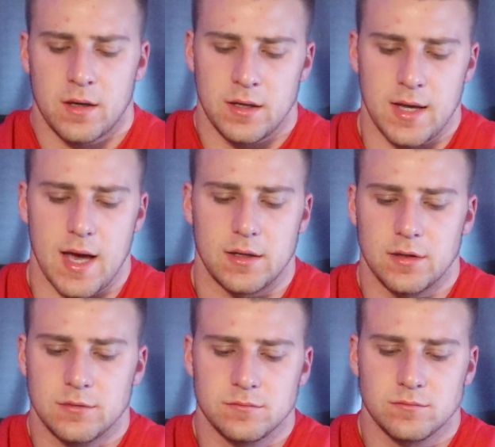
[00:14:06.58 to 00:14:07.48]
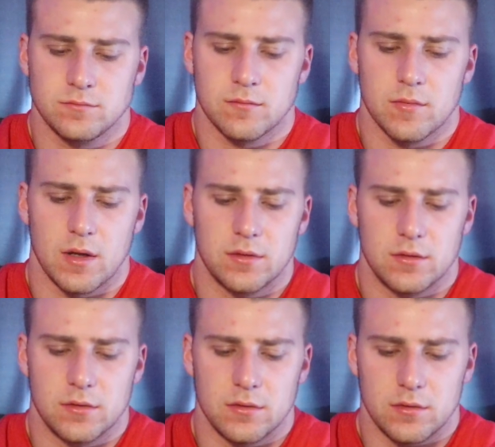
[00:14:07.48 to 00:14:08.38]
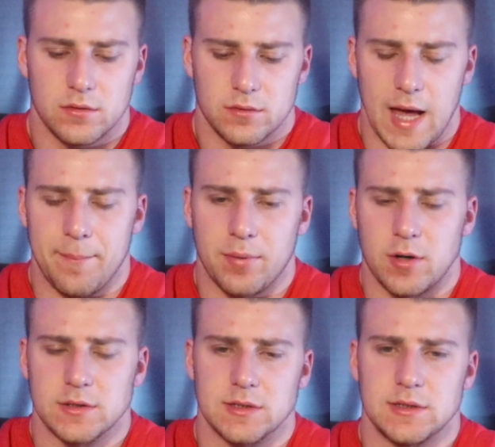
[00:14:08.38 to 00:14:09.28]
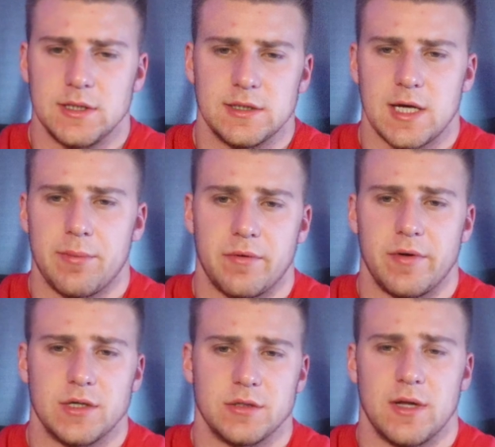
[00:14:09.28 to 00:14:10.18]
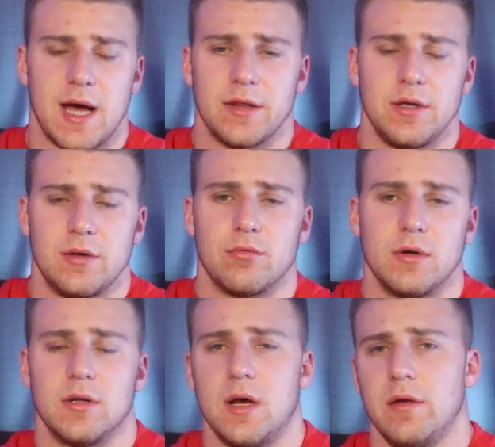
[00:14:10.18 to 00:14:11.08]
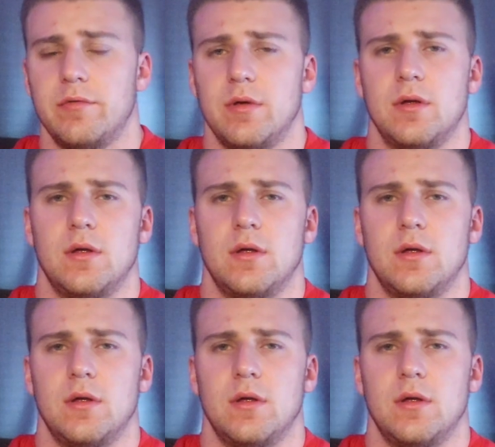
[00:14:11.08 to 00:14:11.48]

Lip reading: Yet, that person sees that professional athlete in real life.